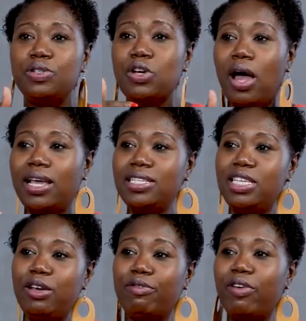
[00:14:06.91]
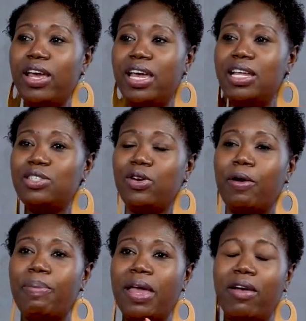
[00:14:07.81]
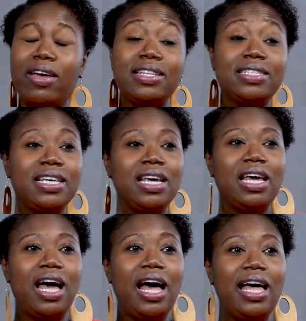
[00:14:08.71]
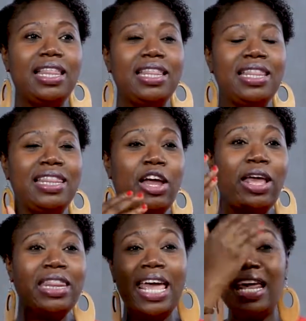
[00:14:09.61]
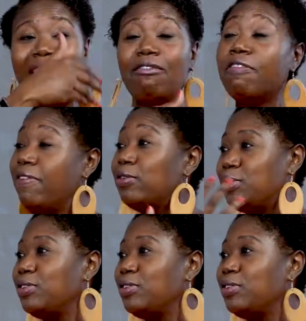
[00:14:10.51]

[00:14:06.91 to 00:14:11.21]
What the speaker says: talking to your friends or your parents, they could have a filtered